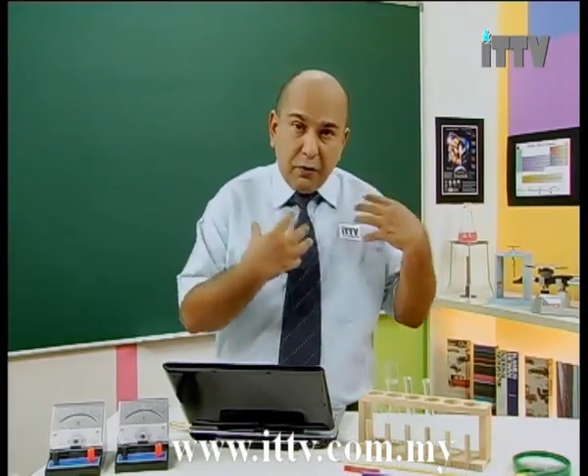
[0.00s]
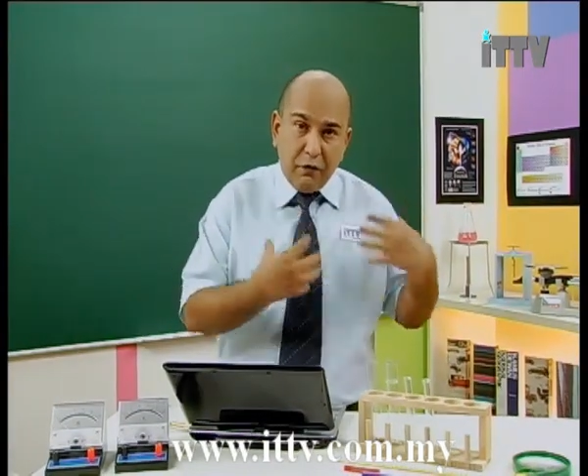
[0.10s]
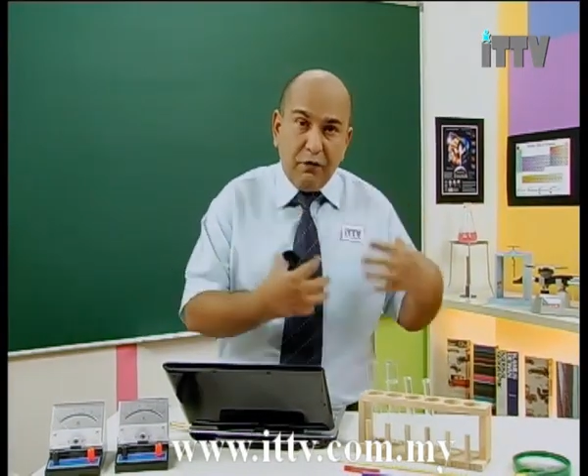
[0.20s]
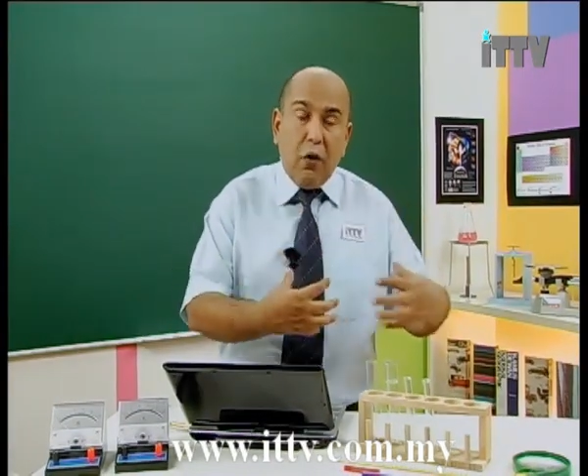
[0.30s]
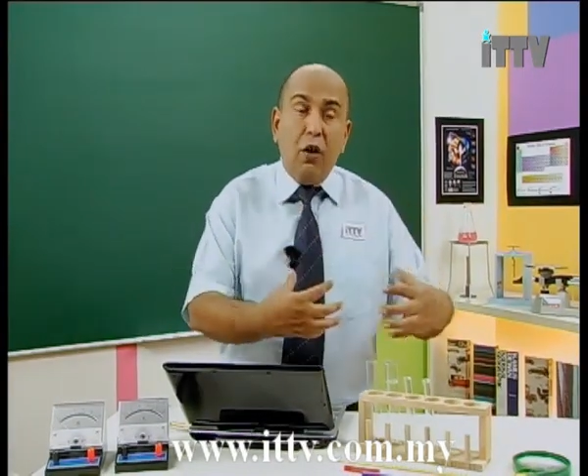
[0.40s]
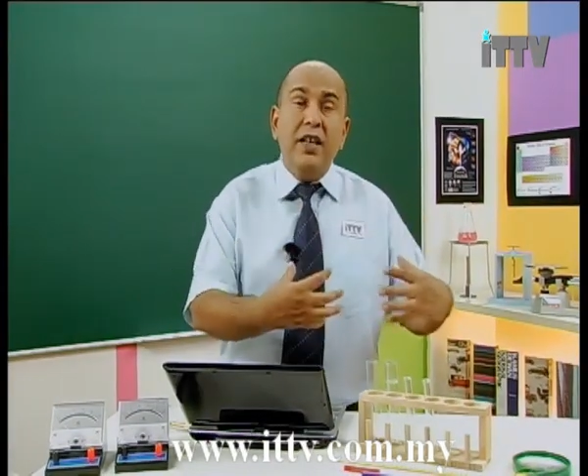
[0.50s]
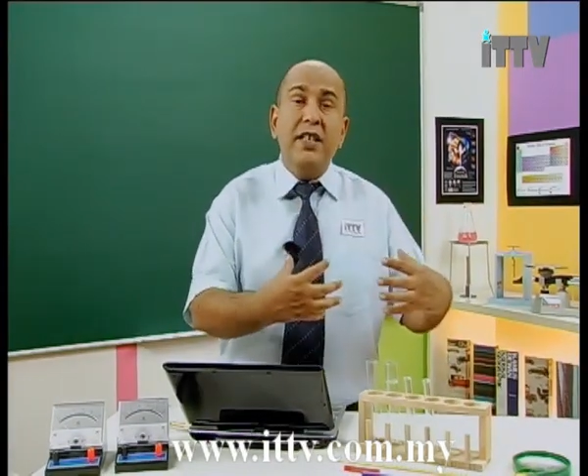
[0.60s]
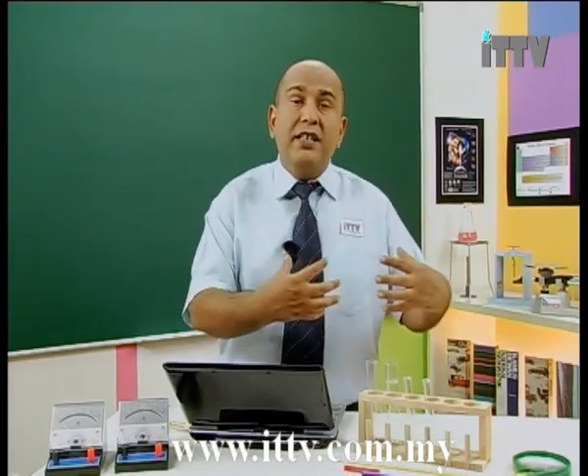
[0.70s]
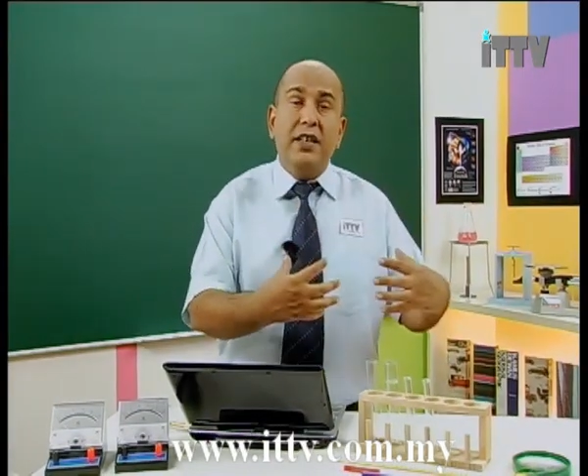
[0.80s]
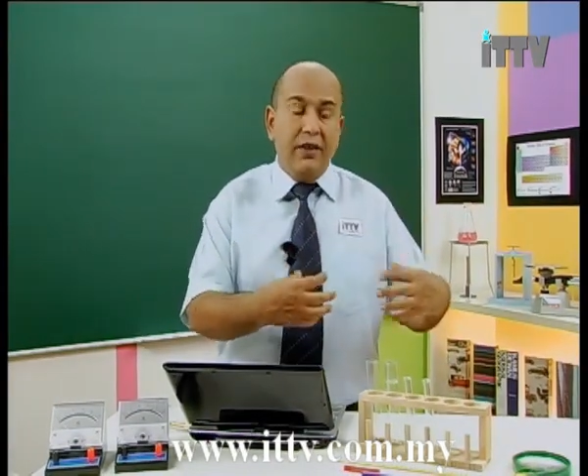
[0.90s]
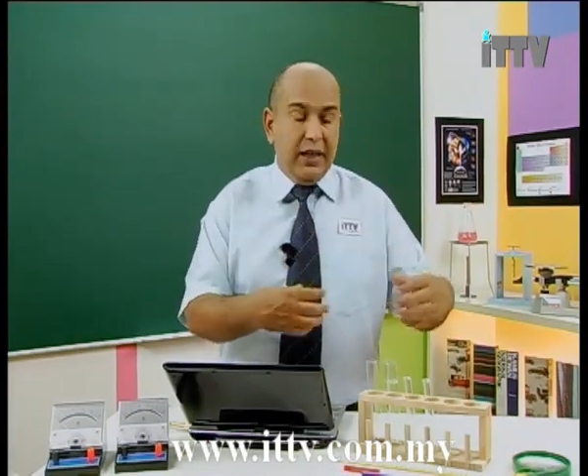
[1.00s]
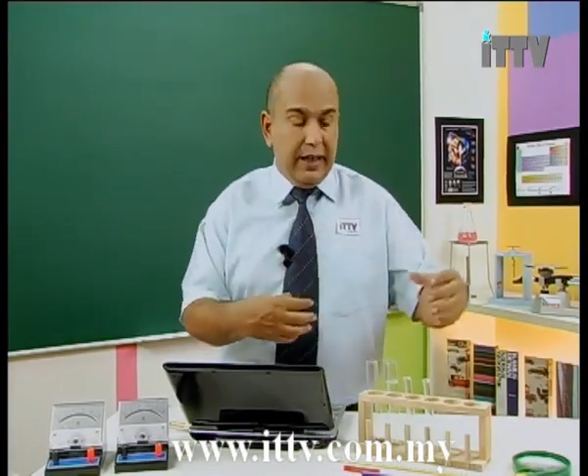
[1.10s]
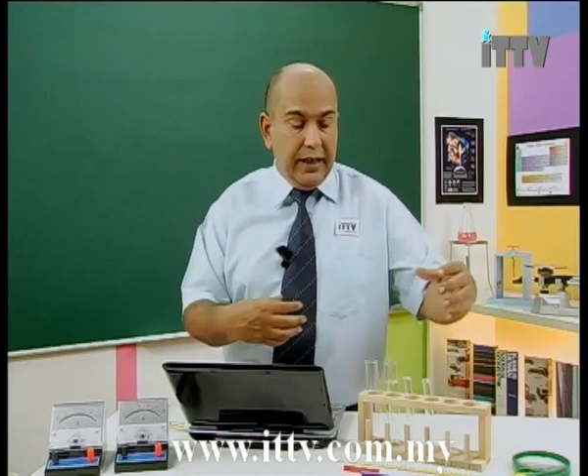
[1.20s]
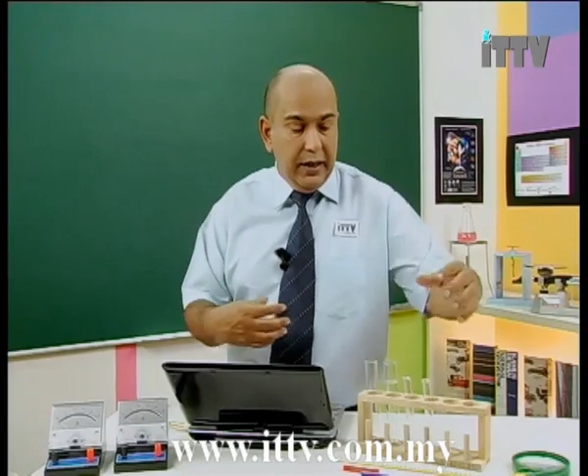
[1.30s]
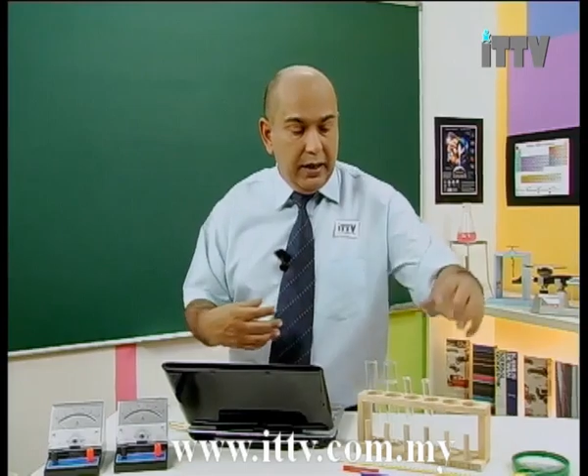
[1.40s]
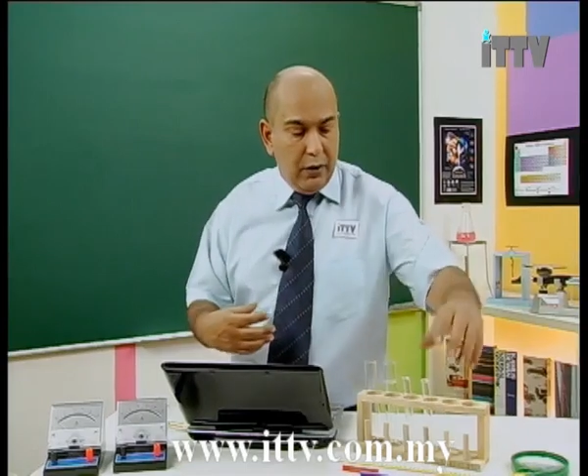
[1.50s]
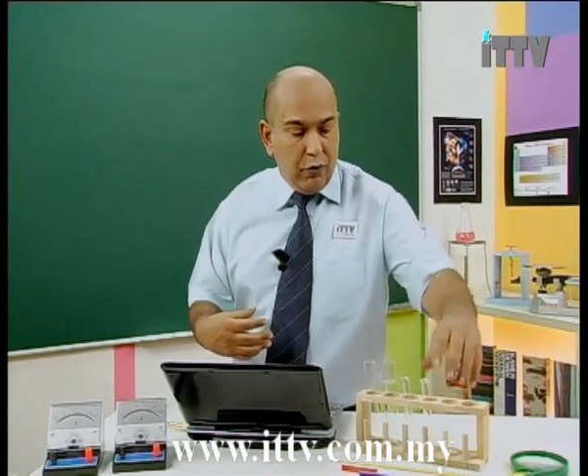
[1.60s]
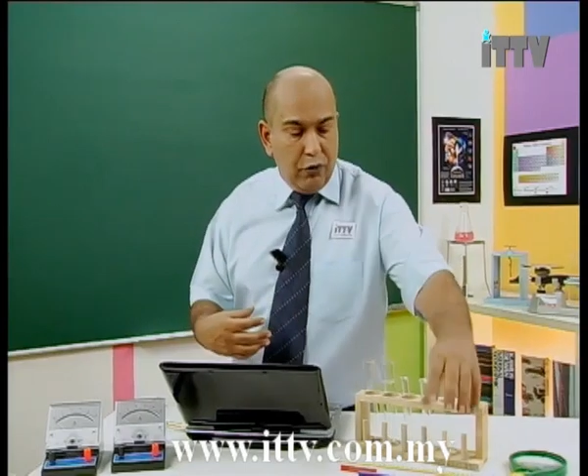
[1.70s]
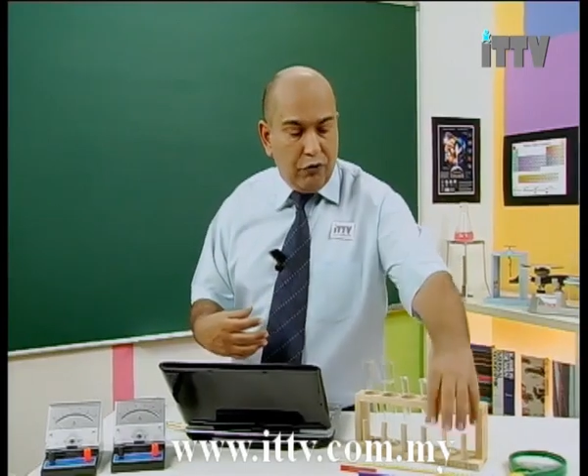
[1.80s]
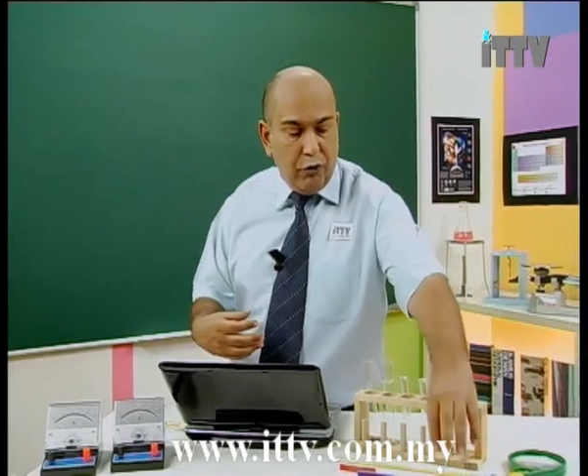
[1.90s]
voluntarily
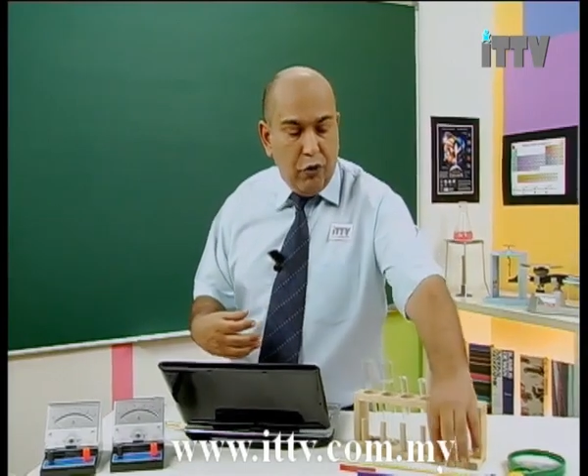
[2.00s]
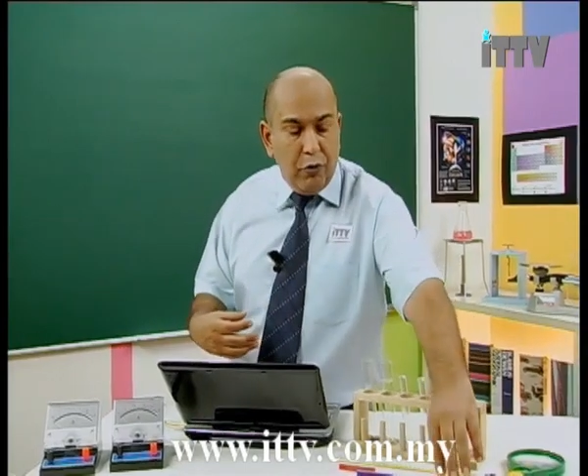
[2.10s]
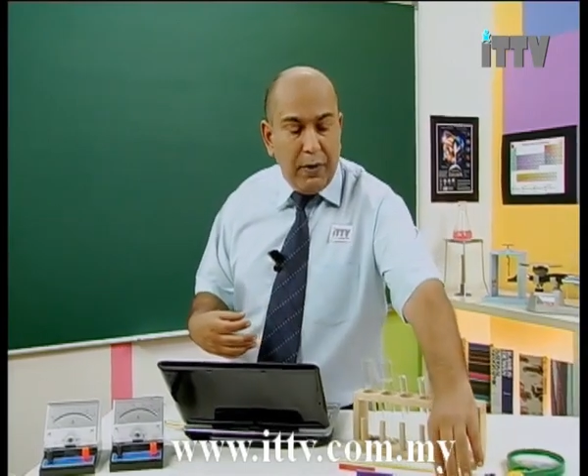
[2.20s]
control